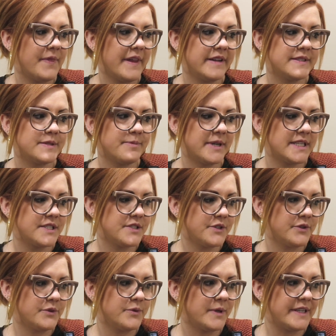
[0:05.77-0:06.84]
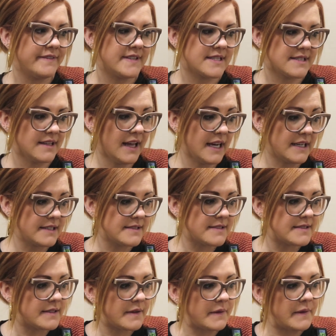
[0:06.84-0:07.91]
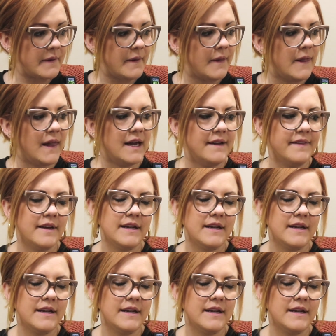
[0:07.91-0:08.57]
that spread to one of his lungs. And